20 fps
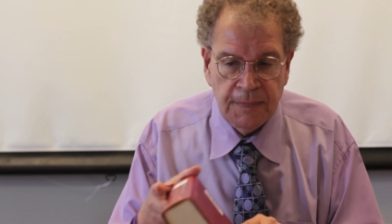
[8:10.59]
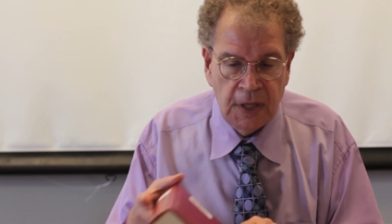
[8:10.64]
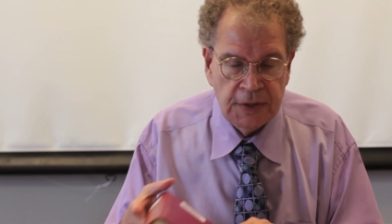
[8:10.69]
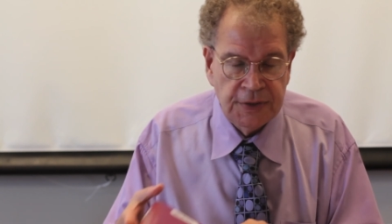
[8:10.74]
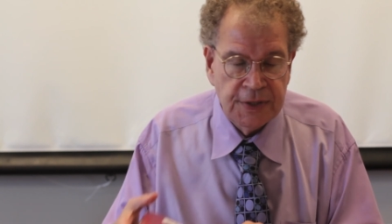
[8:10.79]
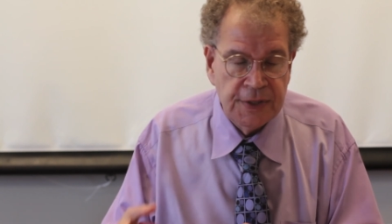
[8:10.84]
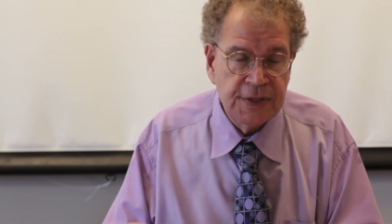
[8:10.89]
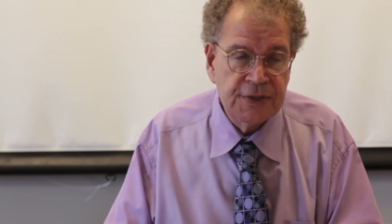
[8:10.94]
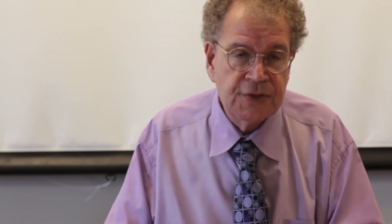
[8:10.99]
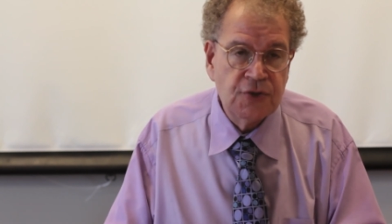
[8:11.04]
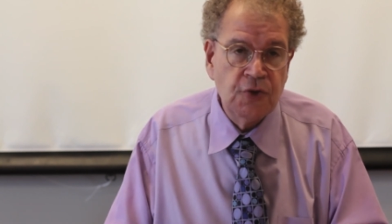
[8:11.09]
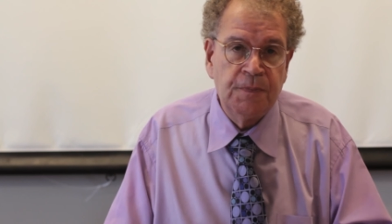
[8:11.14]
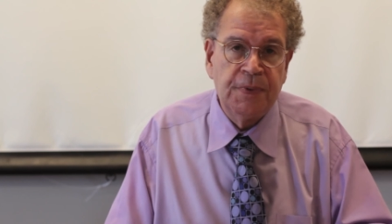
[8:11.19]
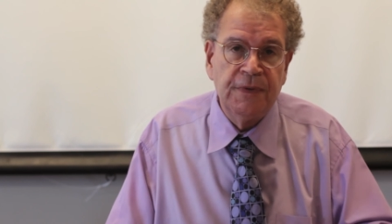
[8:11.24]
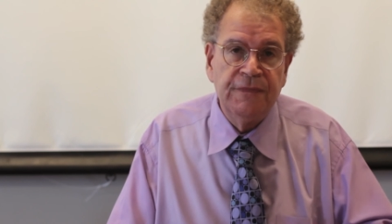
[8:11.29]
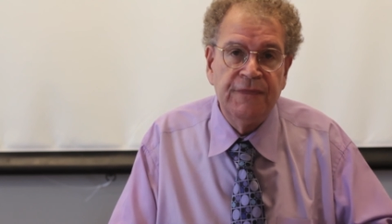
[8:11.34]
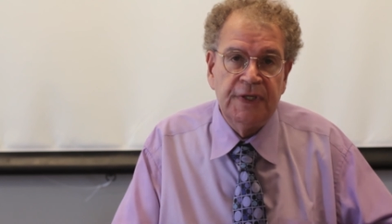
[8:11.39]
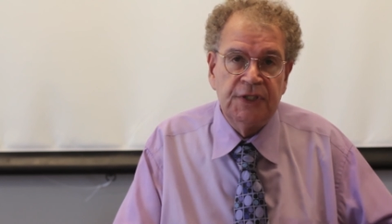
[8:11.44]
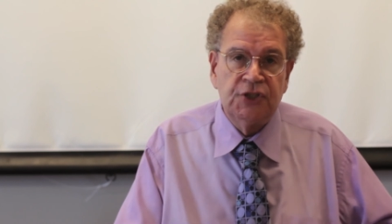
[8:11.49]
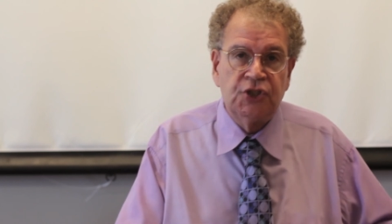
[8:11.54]
under the
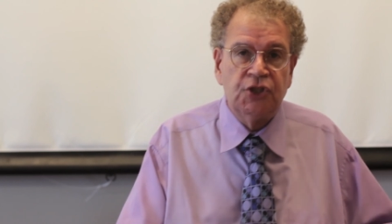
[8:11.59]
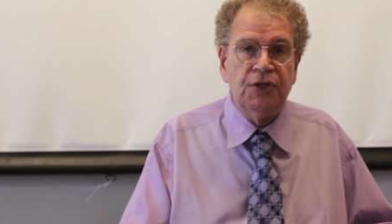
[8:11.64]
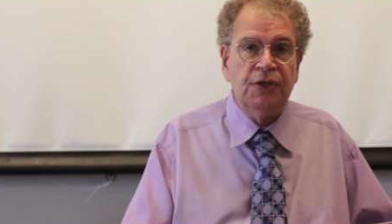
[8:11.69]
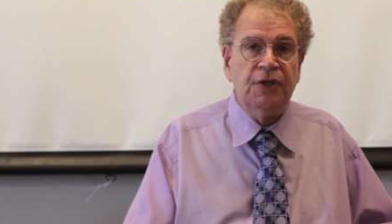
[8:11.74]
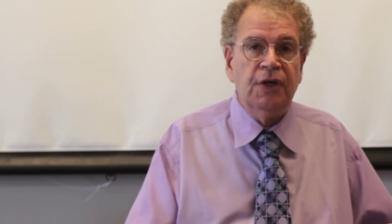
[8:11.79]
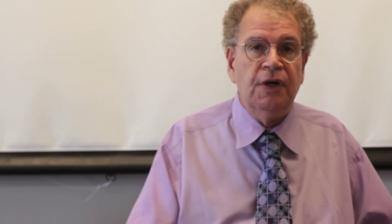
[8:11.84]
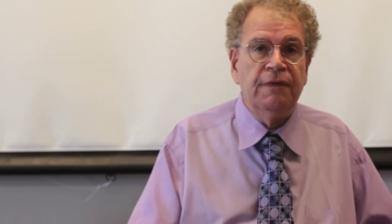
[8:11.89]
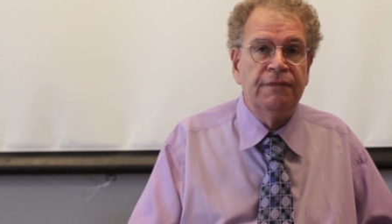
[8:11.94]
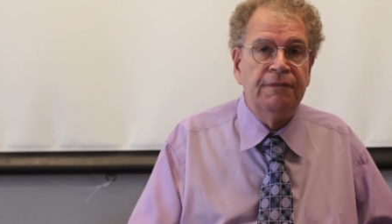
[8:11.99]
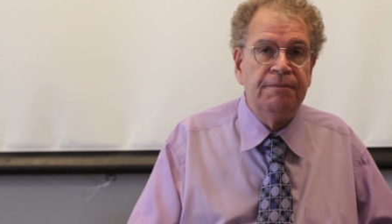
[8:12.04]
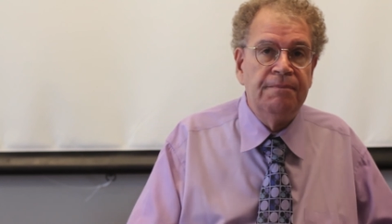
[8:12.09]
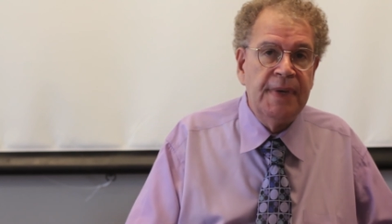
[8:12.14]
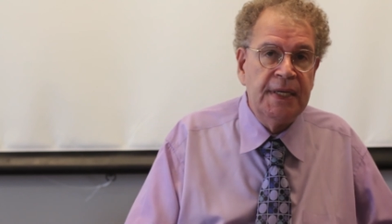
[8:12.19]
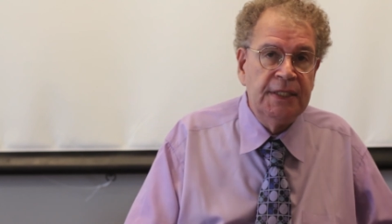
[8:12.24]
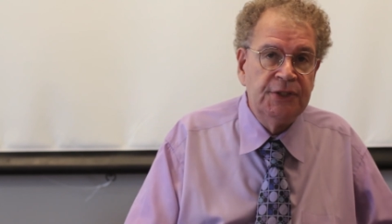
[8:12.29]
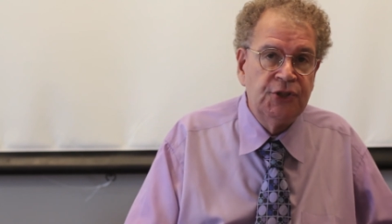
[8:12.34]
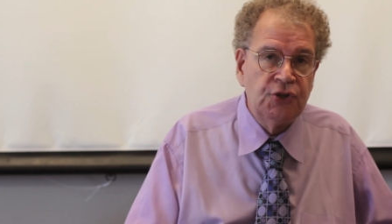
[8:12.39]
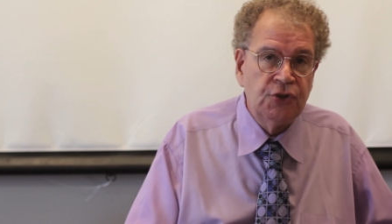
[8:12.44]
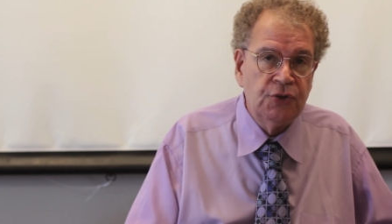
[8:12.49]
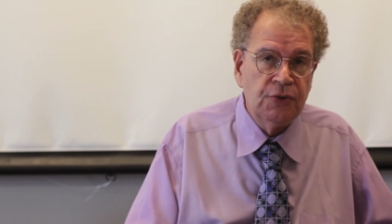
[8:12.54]
supervision of
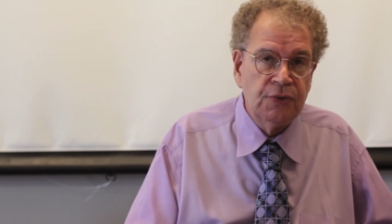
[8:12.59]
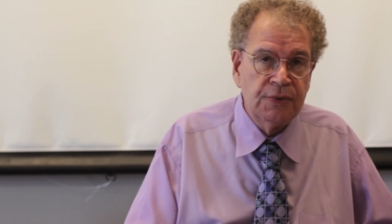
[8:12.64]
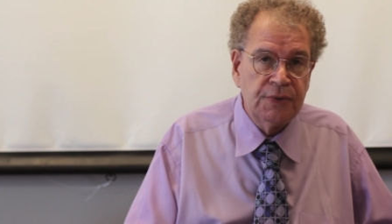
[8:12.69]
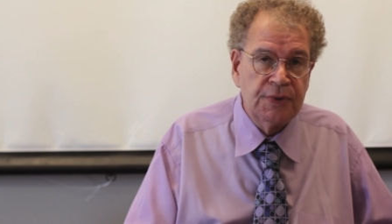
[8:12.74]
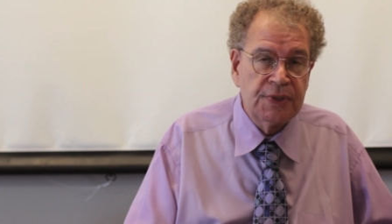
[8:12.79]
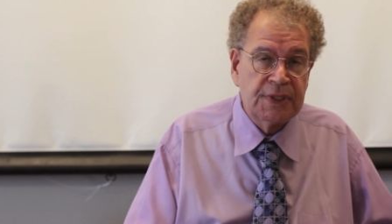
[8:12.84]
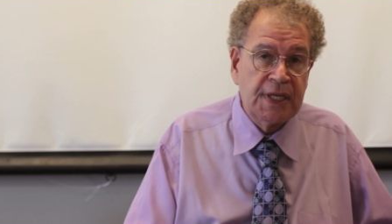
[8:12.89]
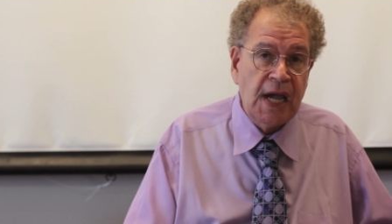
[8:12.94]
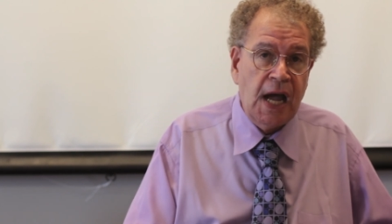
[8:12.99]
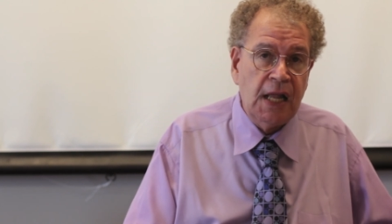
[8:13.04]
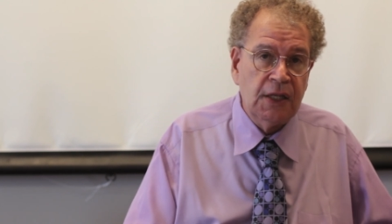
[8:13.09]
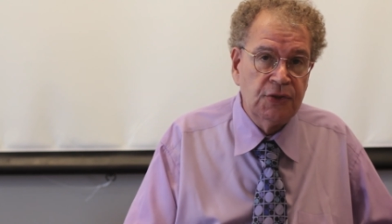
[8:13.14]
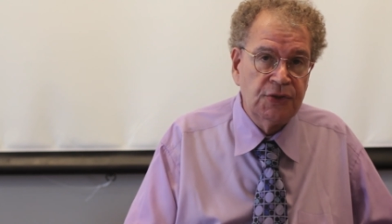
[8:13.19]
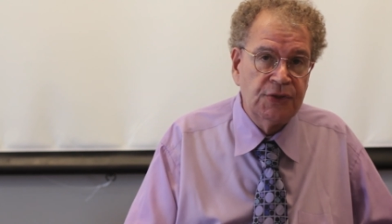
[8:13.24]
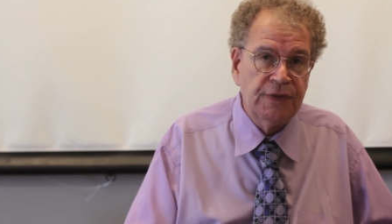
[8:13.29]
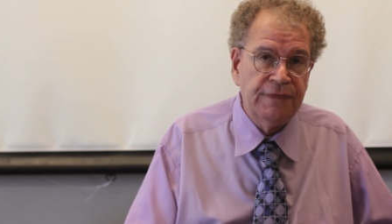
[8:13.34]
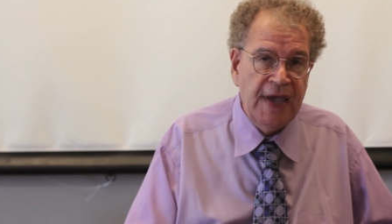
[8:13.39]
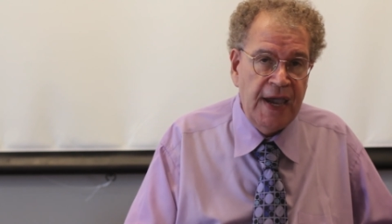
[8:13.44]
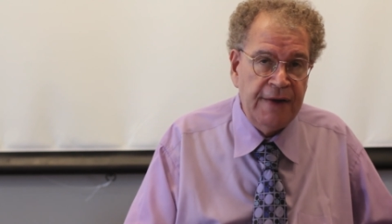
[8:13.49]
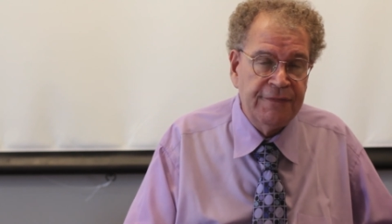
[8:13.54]
major
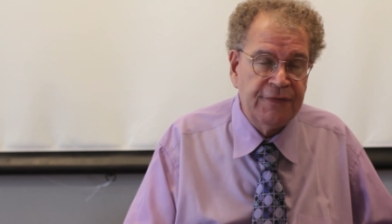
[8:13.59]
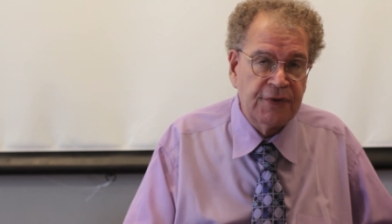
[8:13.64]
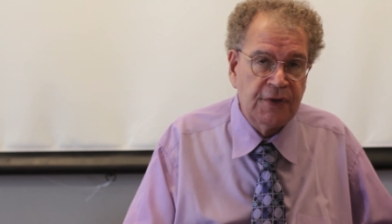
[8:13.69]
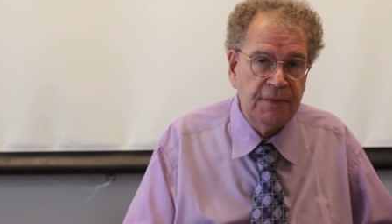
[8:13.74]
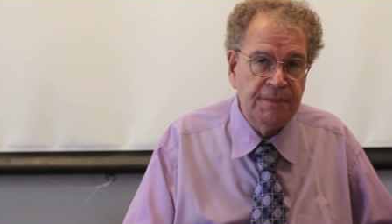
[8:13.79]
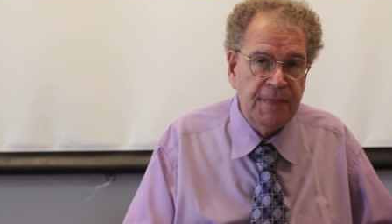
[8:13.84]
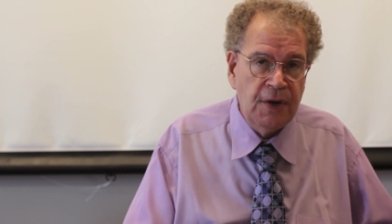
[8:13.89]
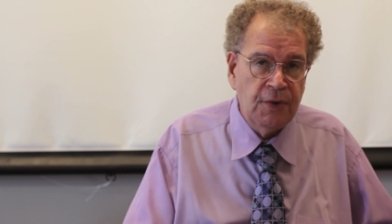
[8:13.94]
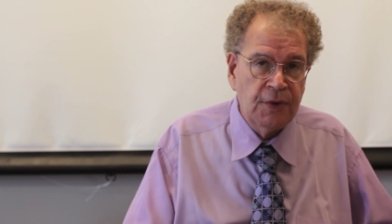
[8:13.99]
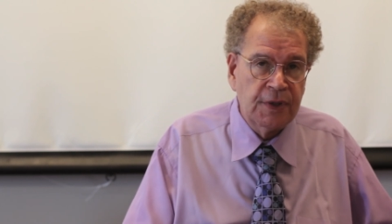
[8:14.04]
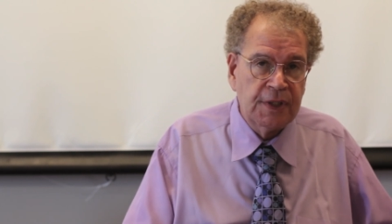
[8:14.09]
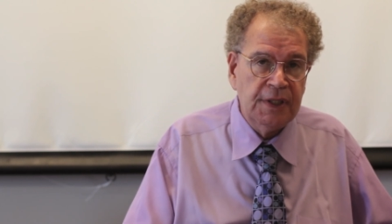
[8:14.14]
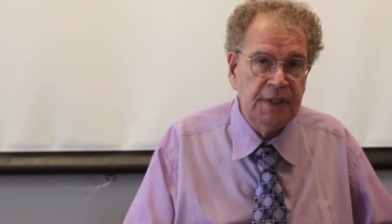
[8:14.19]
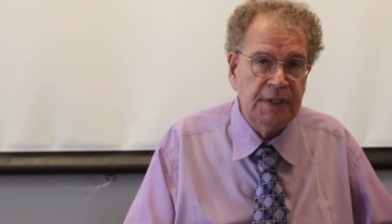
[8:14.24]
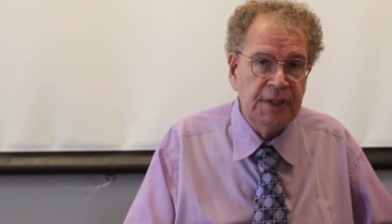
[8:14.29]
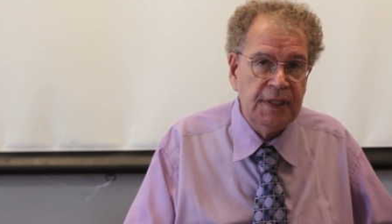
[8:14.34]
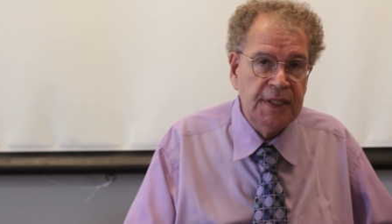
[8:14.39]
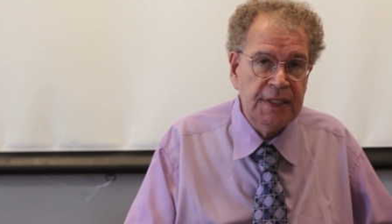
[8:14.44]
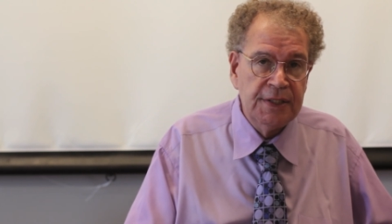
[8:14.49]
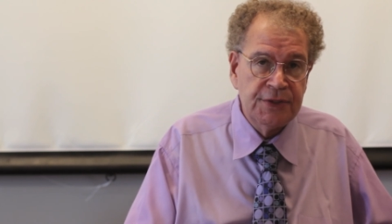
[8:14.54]
scholars of African
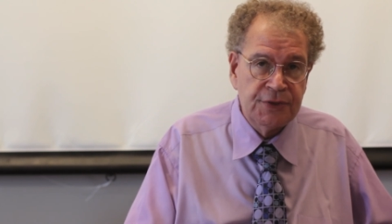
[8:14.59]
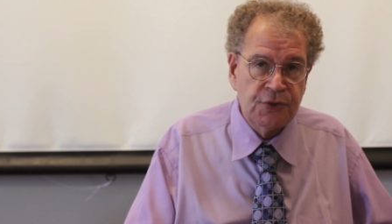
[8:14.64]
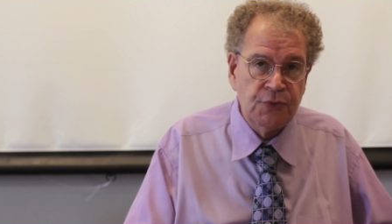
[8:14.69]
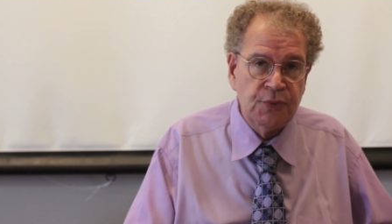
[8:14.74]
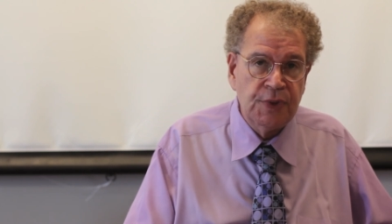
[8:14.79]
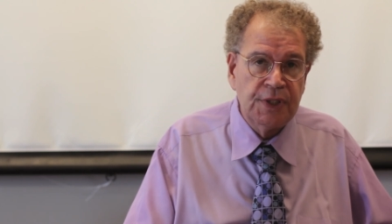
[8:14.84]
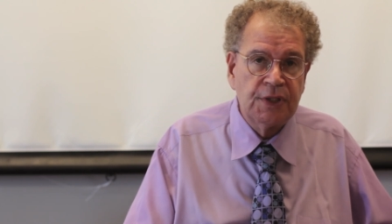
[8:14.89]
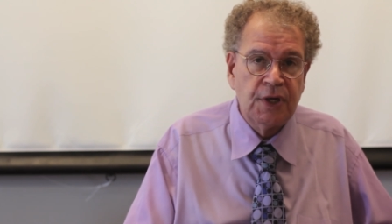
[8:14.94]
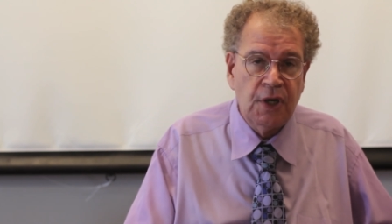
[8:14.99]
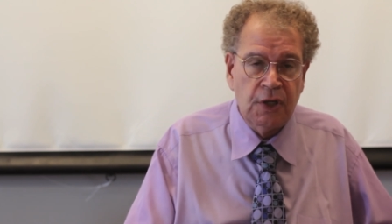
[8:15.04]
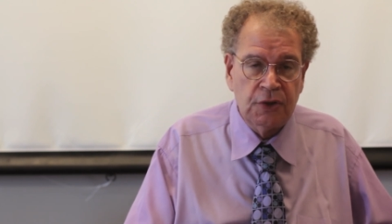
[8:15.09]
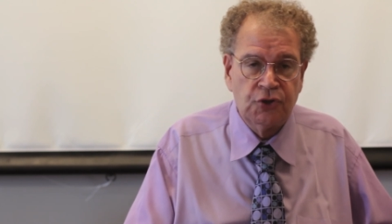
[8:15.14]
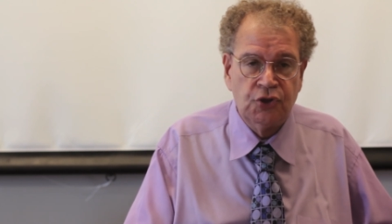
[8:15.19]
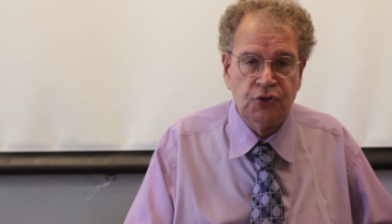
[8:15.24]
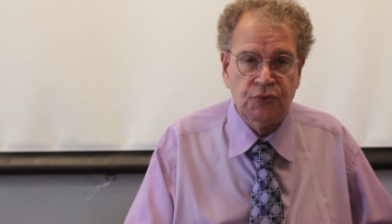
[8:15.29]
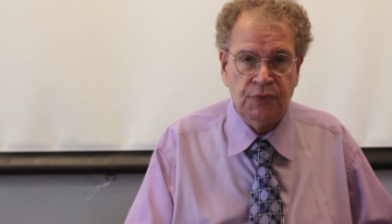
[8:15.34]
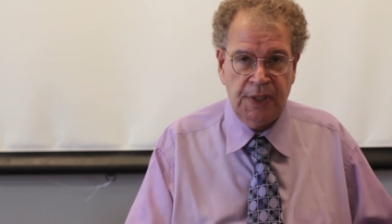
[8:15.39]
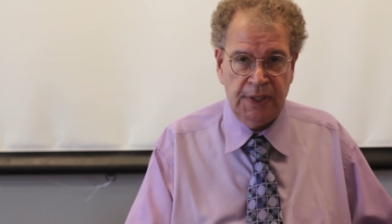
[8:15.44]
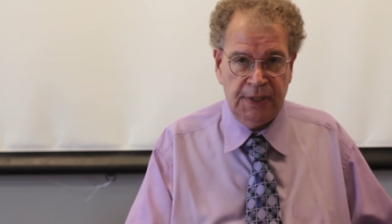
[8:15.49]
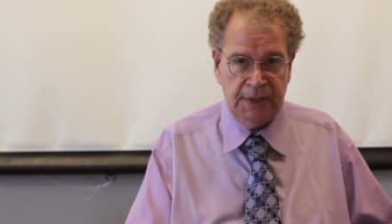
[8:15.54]
American history,
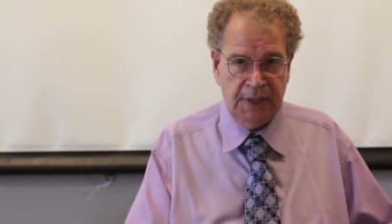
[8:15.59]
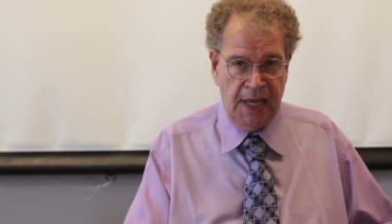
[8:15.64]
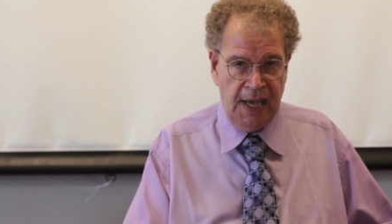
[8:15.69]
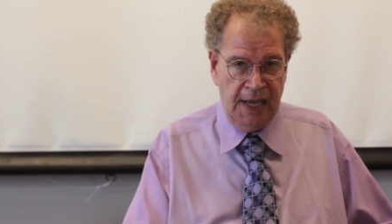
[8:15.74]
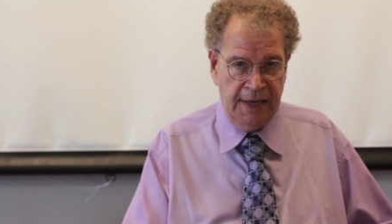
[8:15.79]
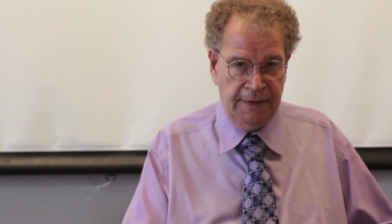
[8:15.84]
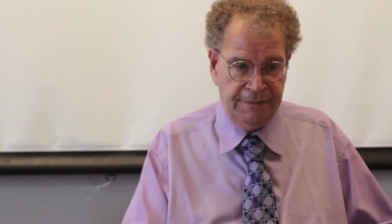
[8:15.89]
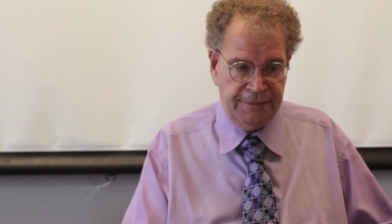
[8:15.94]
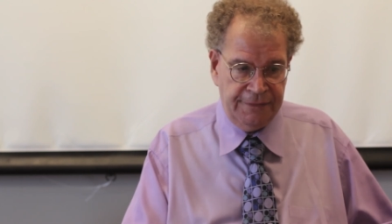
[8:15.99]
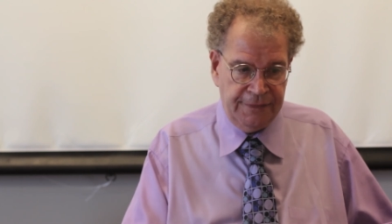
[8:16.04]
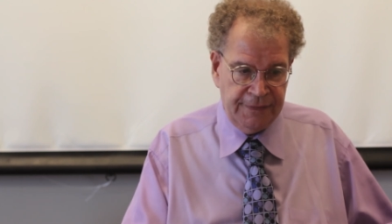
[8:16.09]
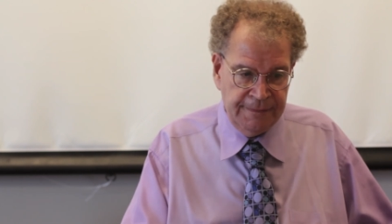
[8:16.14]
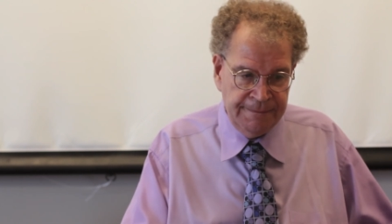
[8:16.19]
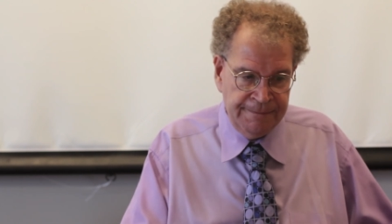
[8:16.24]
culture, and life.